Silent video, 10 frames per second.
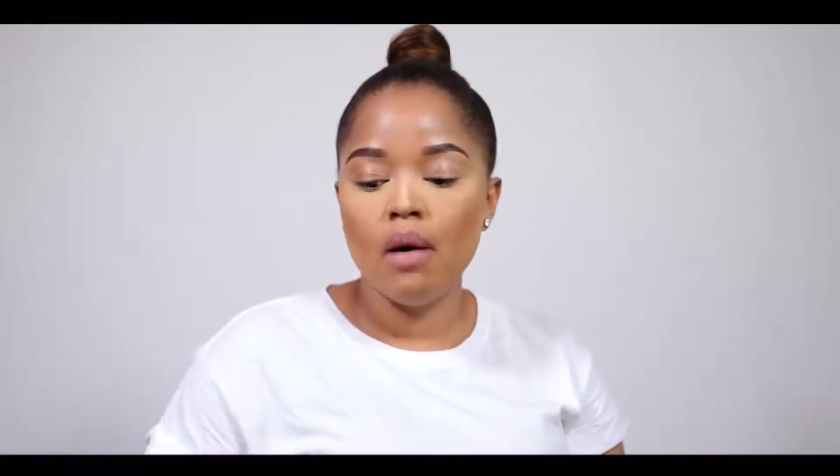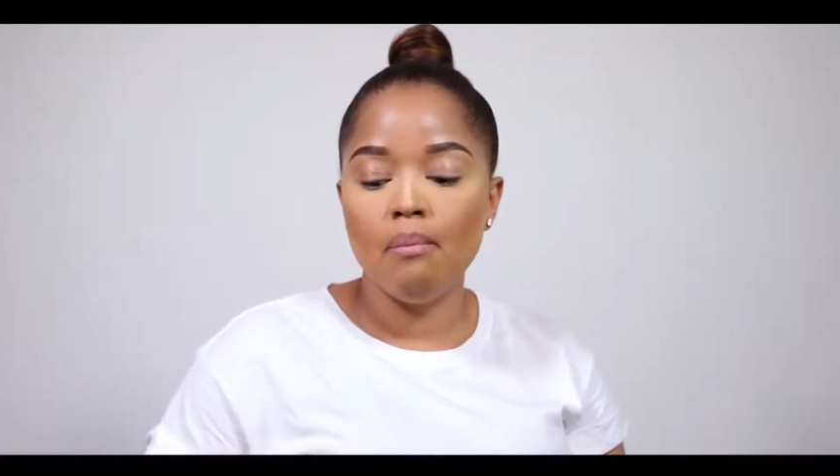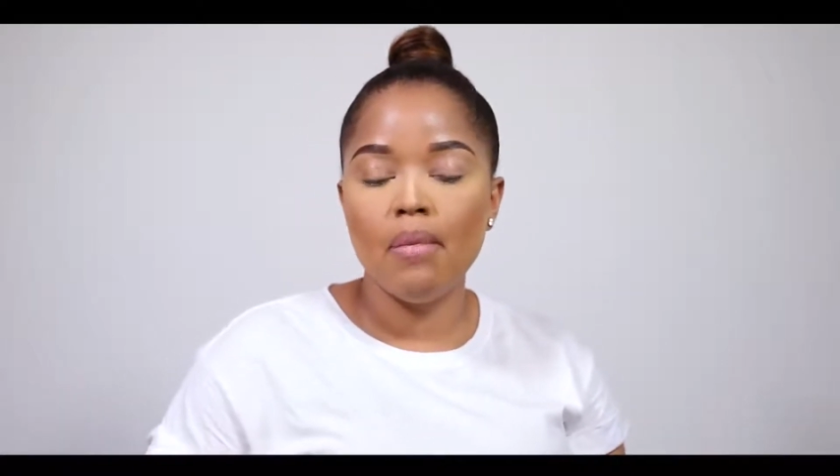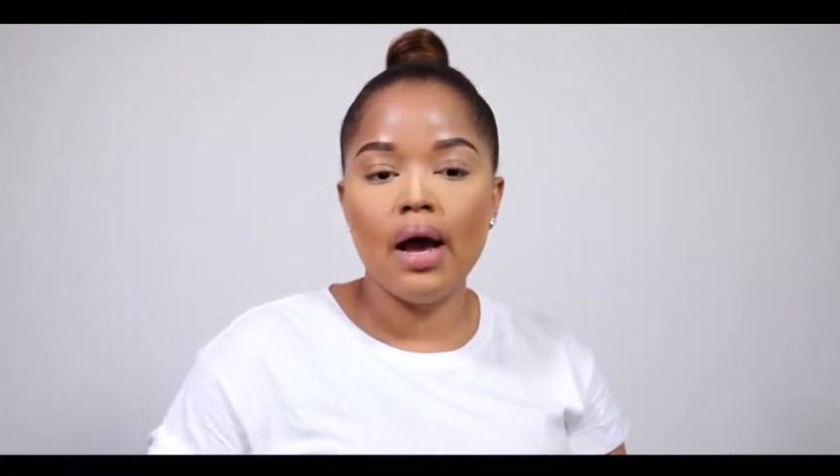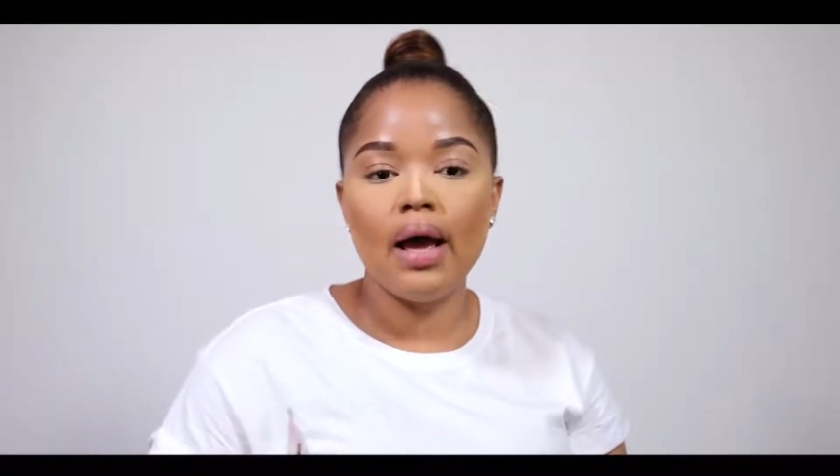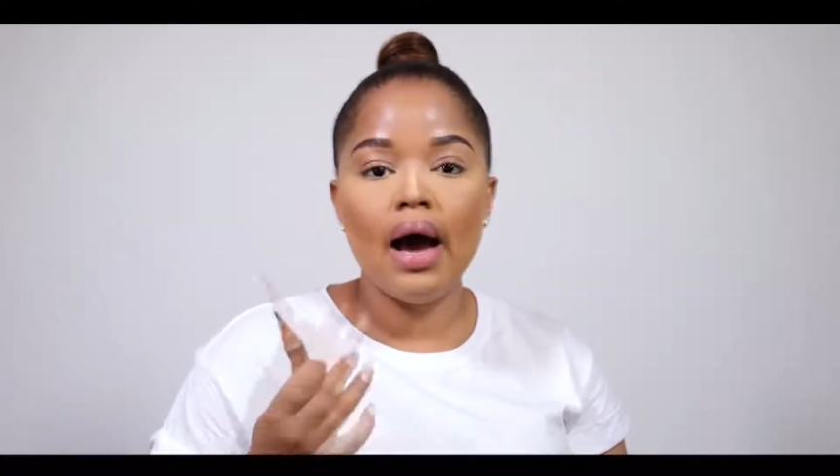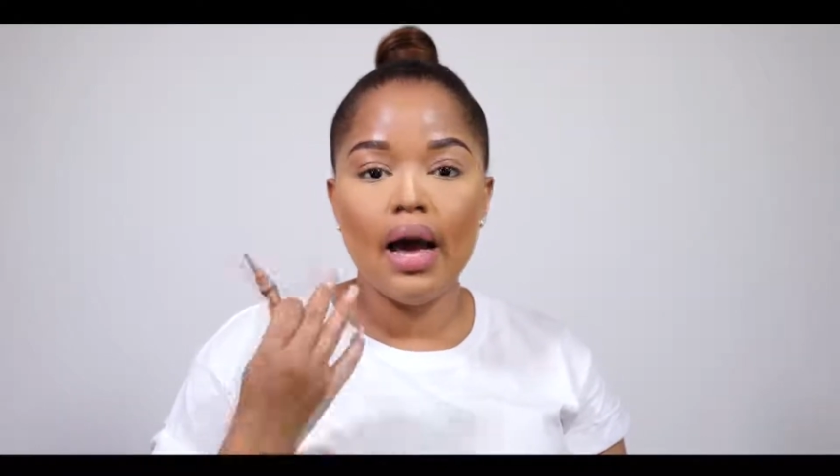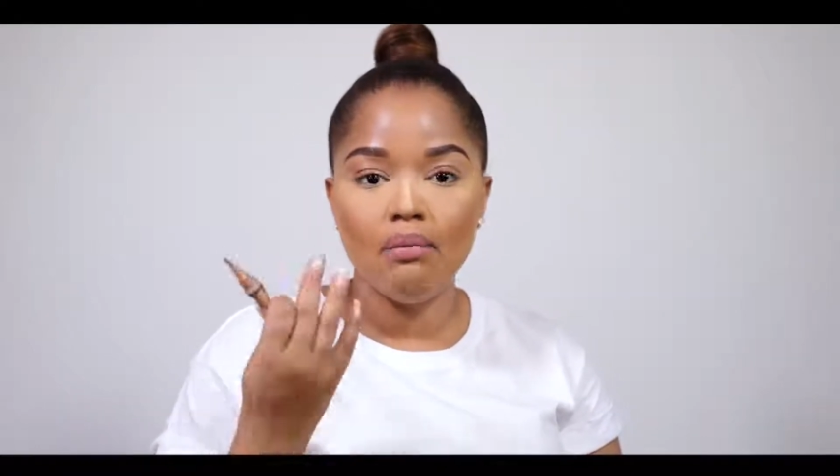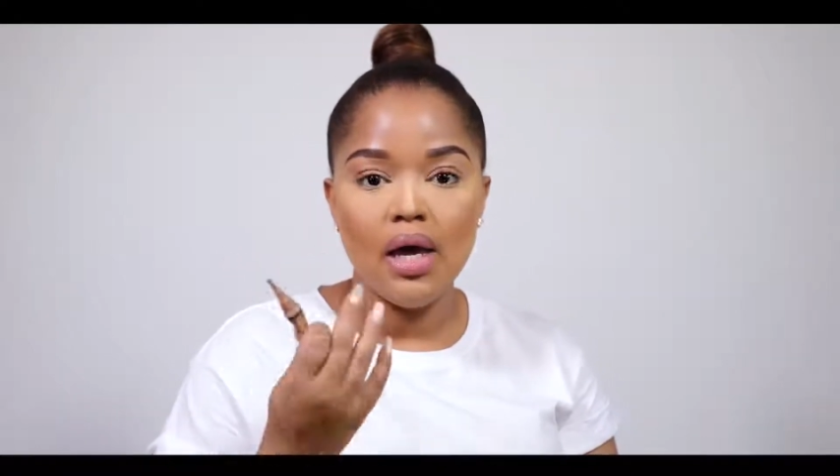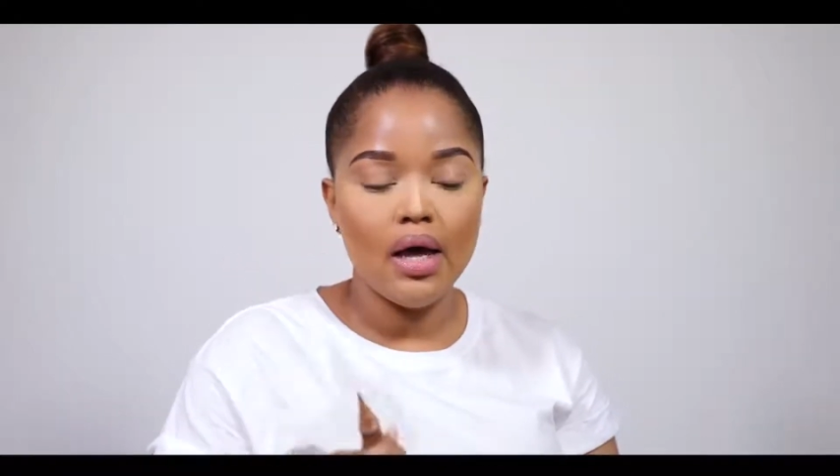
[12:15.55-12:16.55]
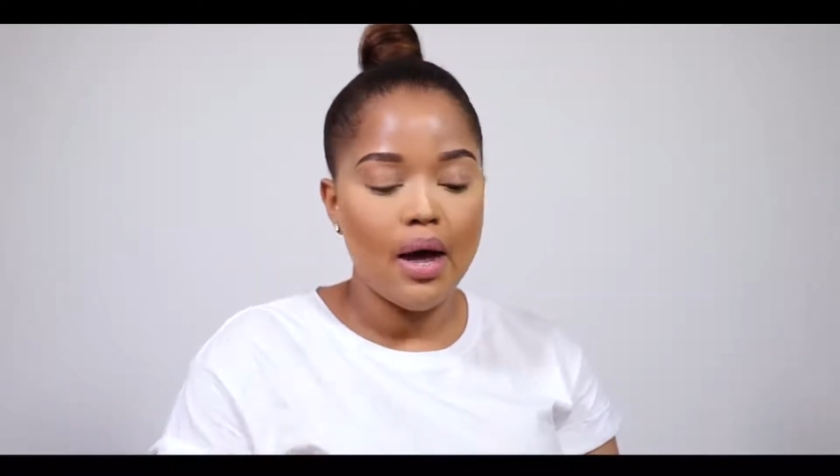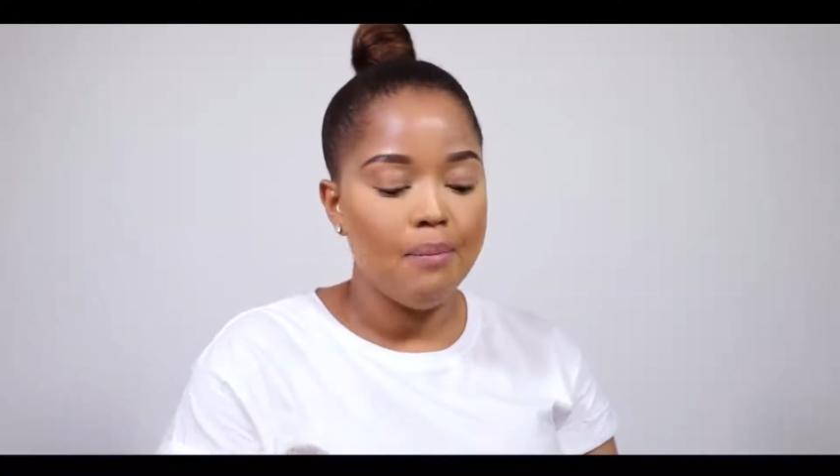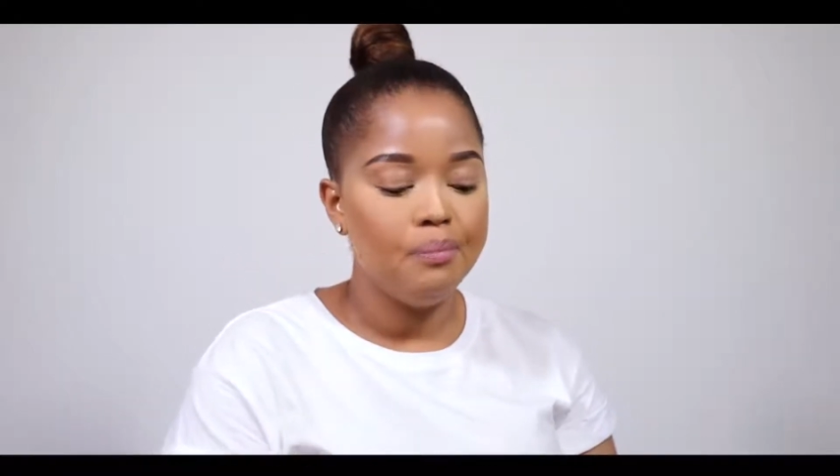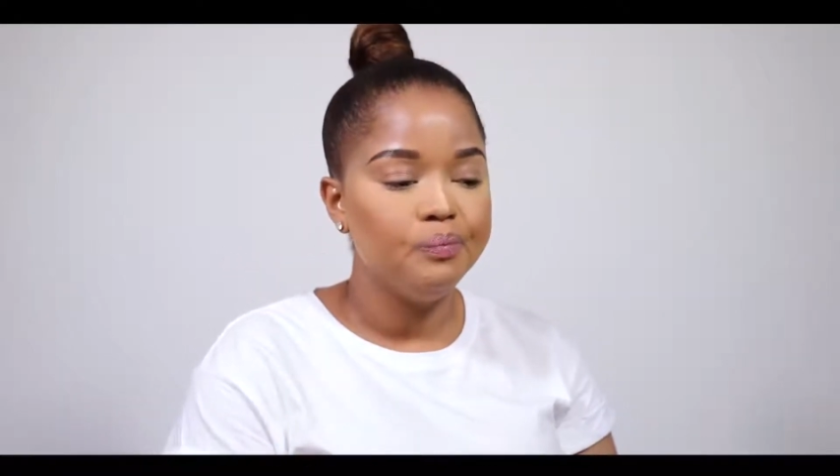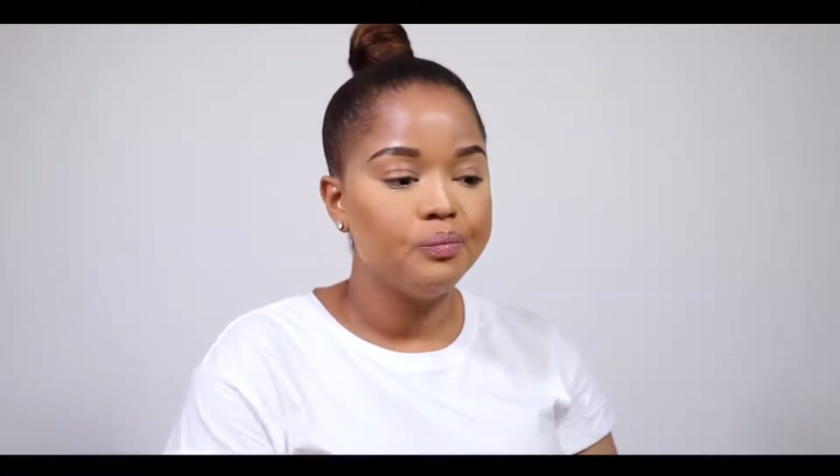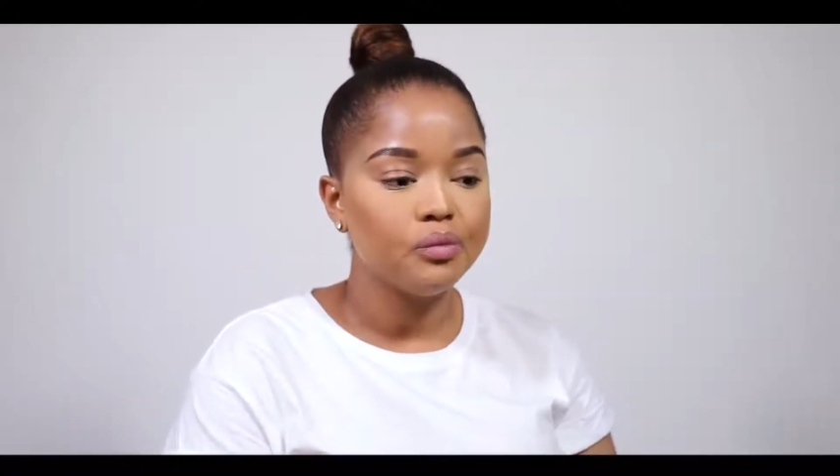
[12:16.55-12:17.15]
my eye makeup.